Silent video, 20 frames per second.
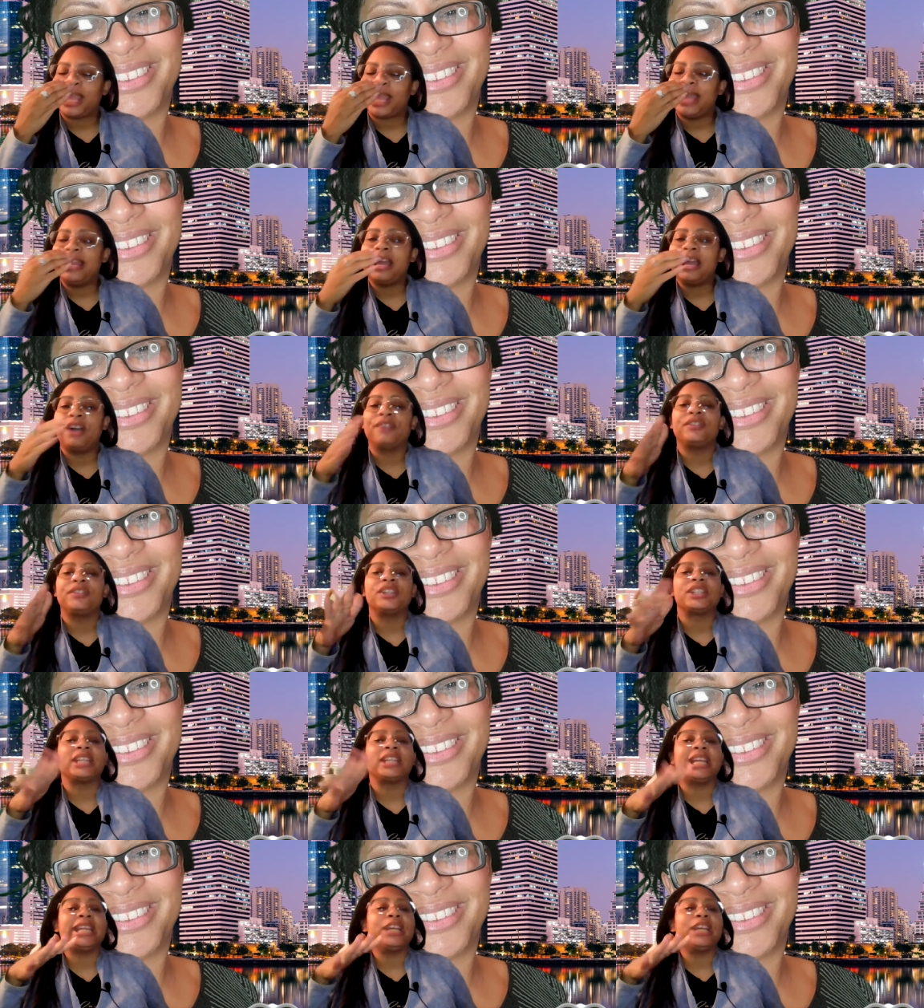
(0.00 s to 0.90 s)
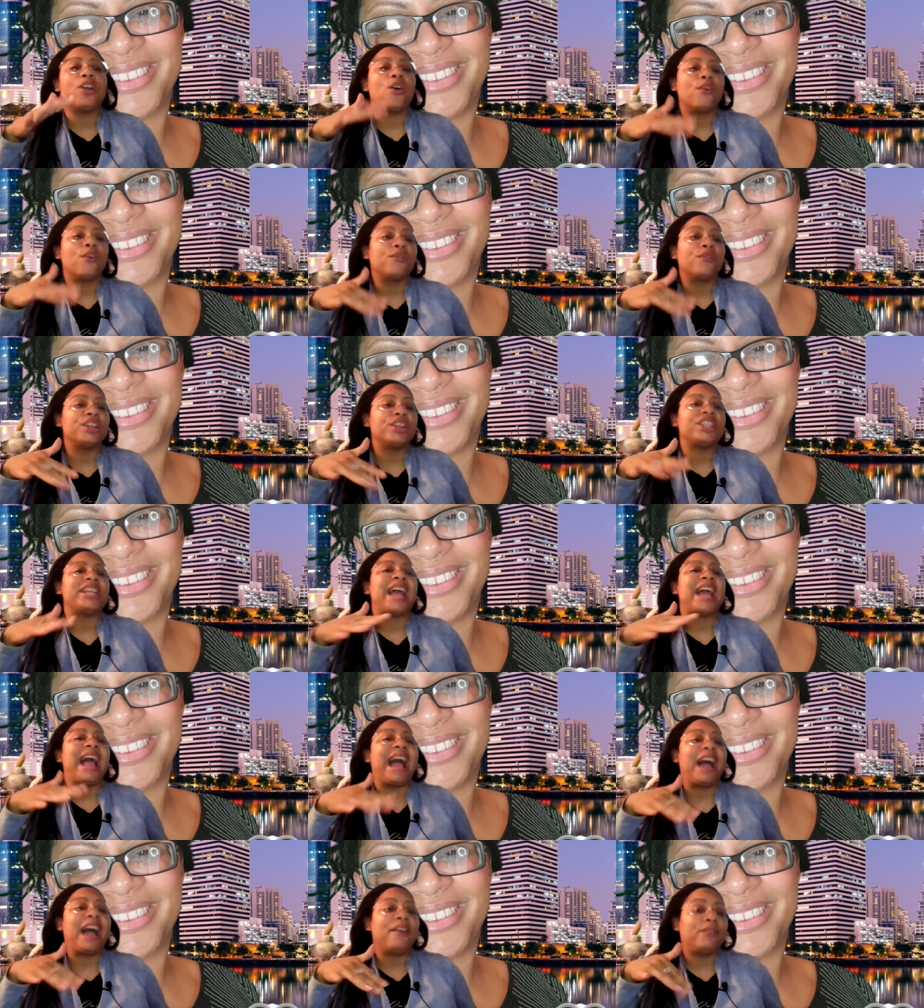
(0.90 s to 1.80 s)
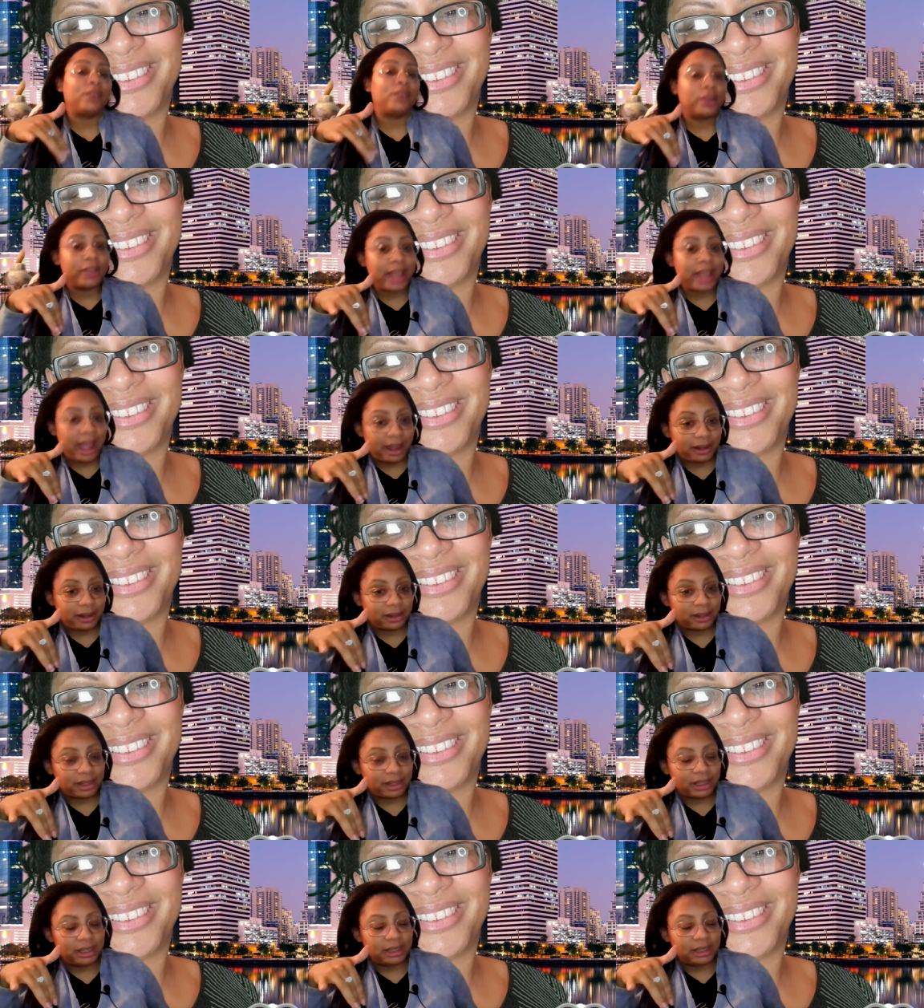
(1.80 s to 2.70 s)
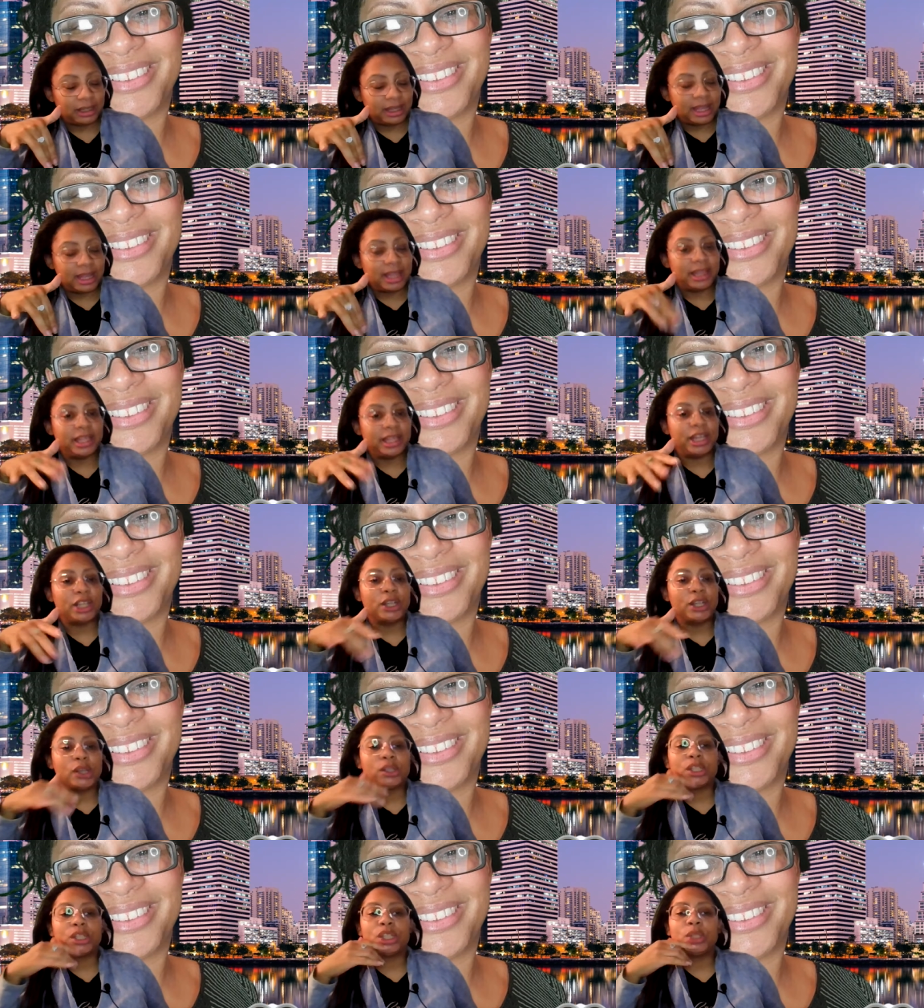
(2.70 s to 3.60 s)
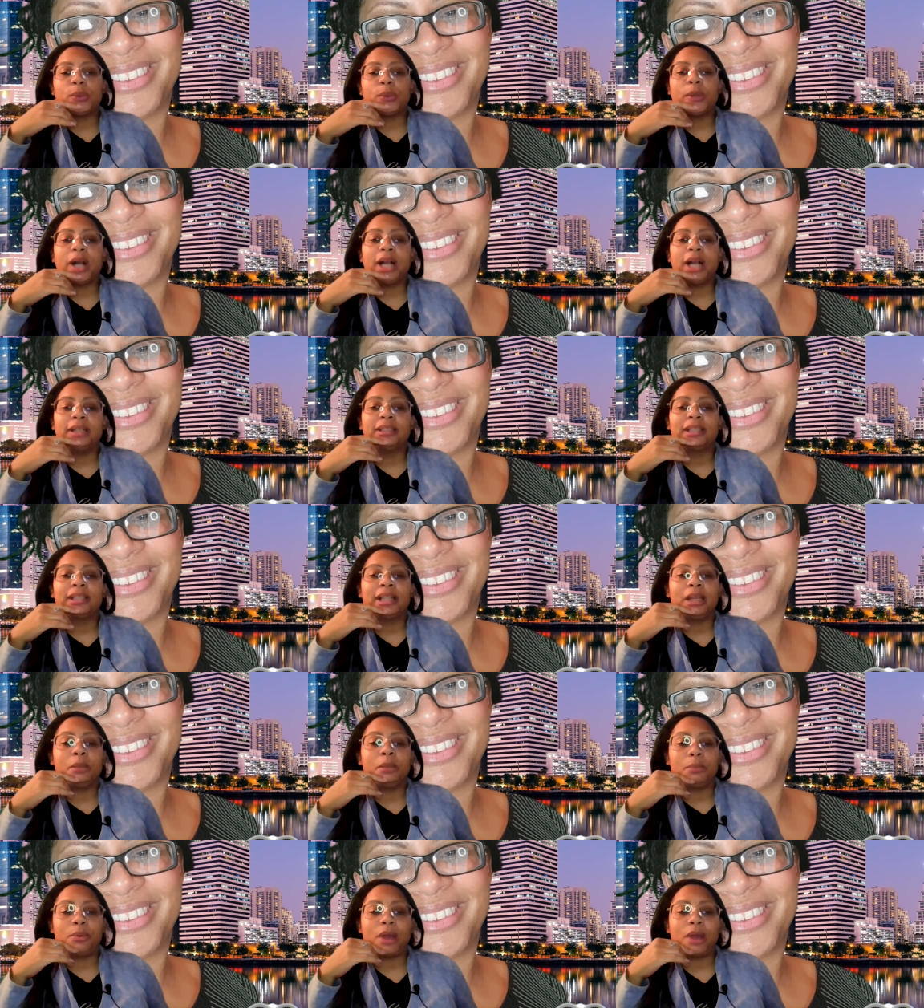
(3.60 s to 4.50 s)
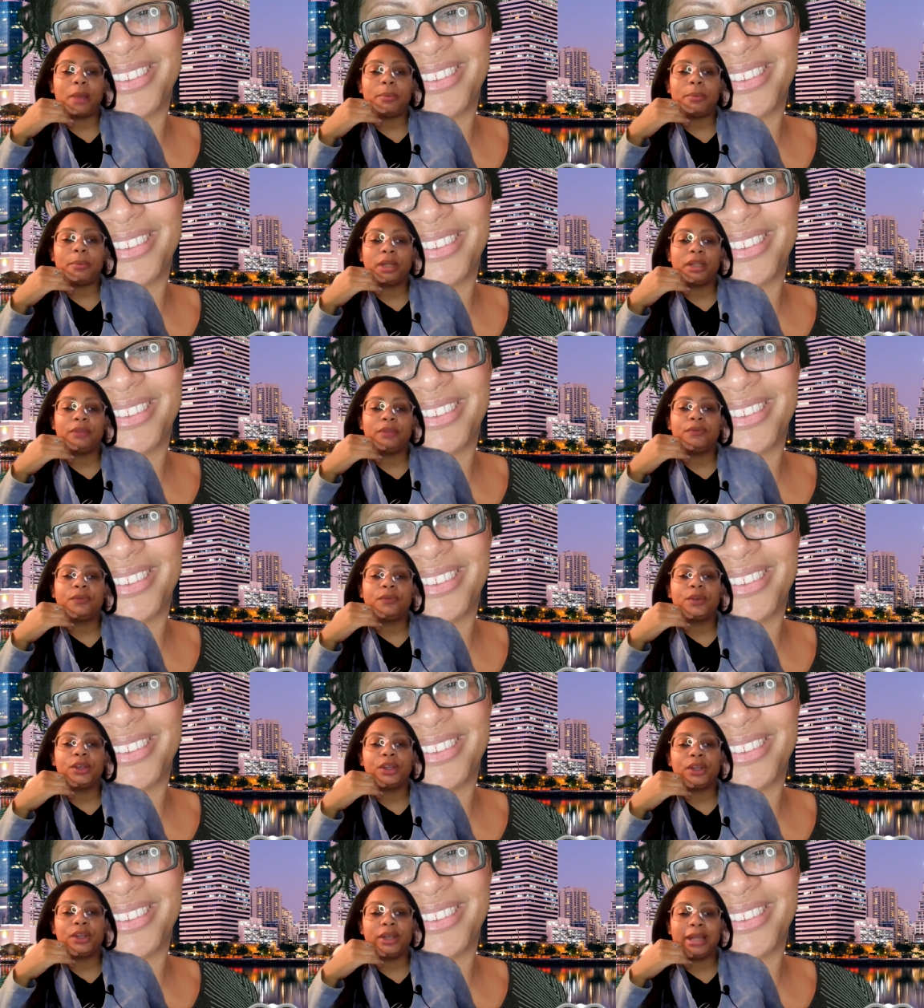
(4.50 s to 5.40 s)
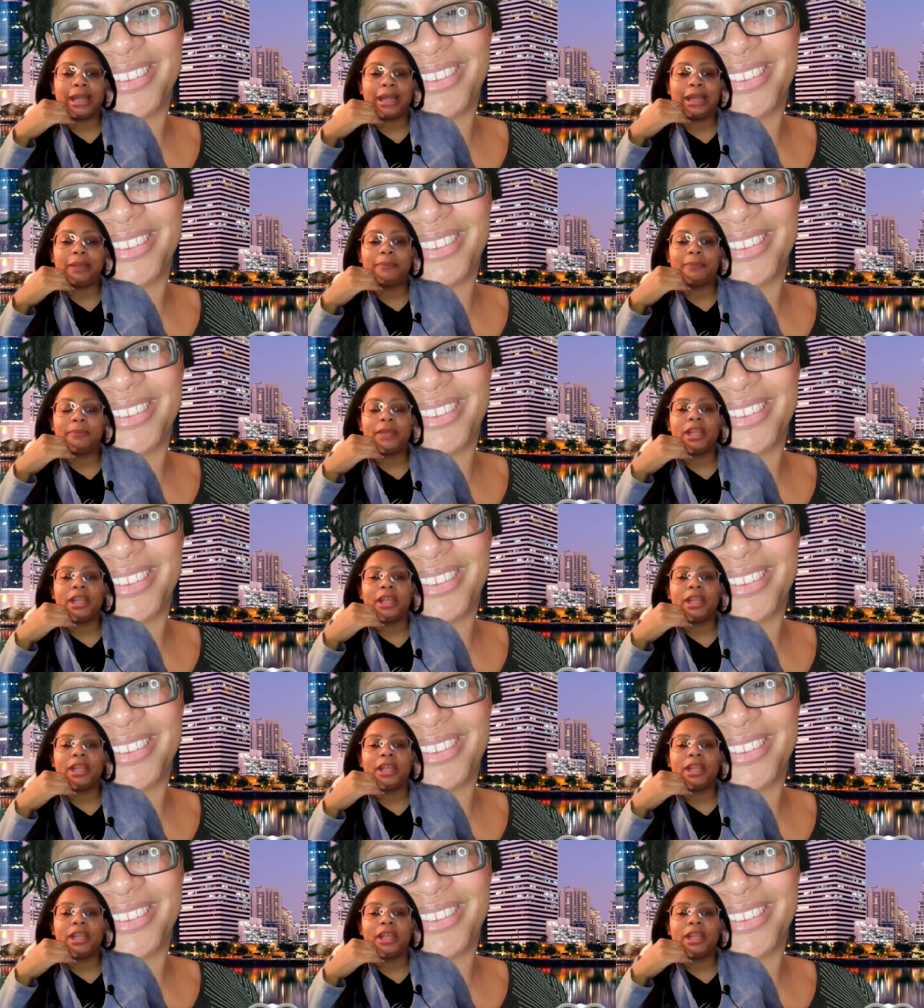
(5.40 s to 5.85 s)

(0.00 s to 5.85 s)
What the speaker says: And now if there's any overage after that, then it goes to unclaimed property for your name.